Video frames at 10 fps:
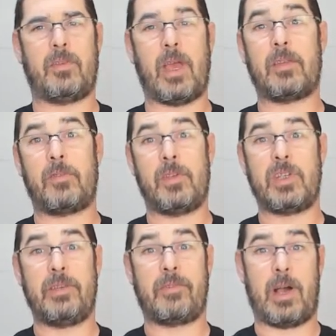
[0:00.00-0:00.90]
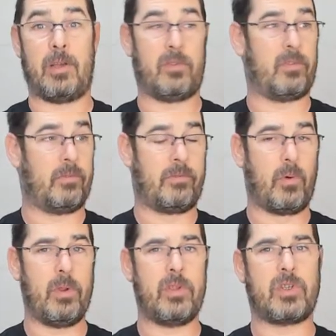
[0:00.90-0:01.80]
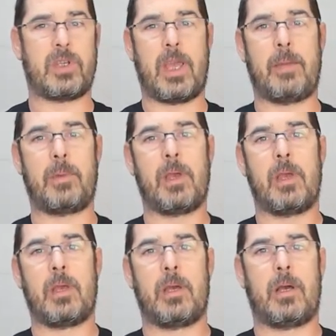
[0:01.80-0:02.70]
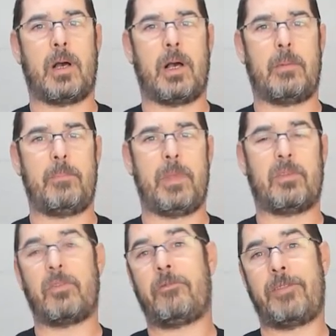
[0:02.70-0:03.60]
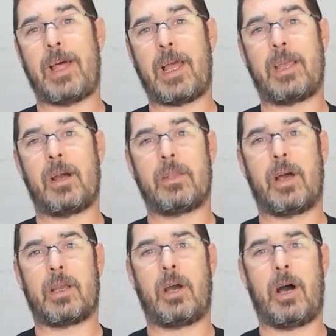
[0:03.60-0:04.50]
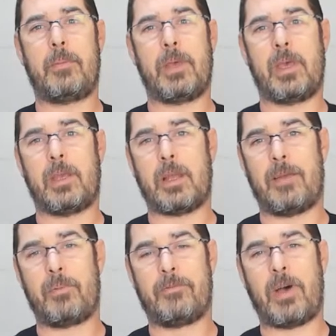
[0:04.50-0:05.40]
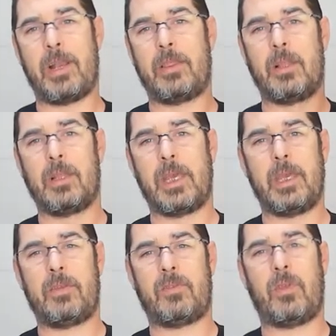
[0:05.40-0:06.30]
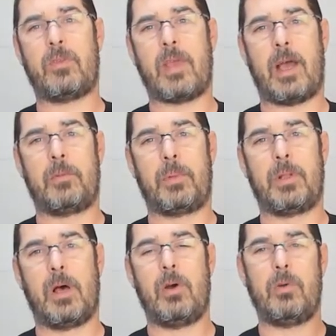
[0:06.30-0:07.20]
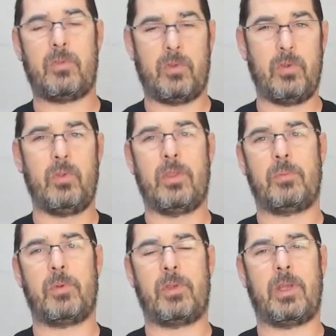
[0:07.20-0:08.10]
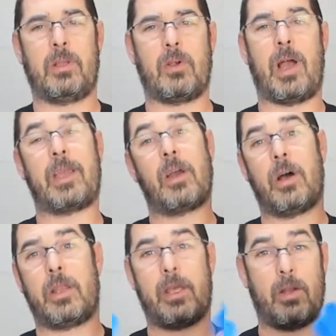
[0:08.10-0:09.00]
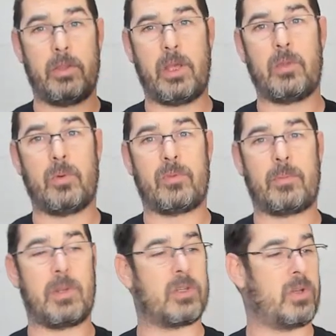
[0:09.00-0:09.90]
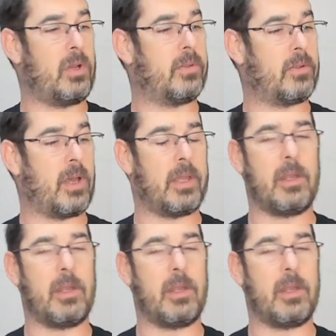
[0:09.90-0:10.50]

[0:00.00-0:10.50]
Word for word: SVG files for the shape. It's flaticon.com, and I provided the links down below to this particular icon and all the other ones I'm going to show you tonight